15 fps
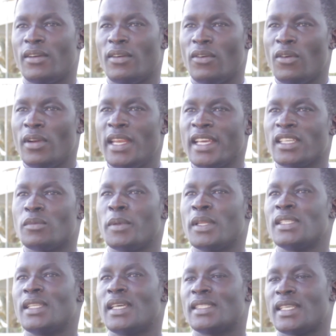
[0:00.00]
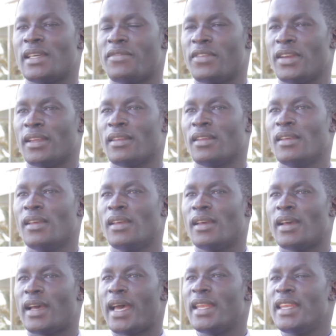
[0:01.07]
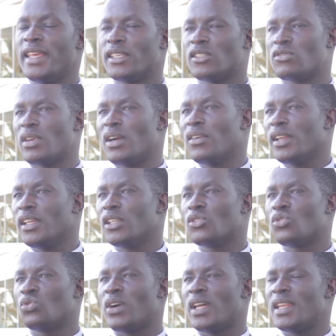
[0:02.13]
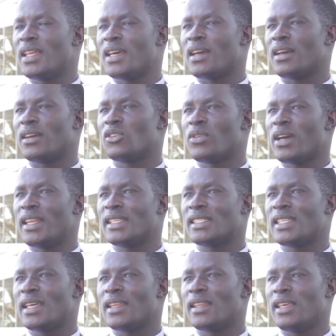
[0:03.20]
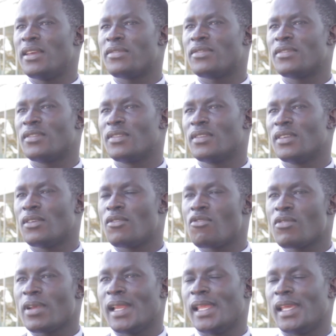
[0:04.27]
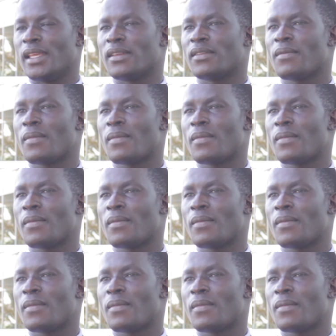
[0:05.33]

All they experienced their suffering. And they are struggling to understand if really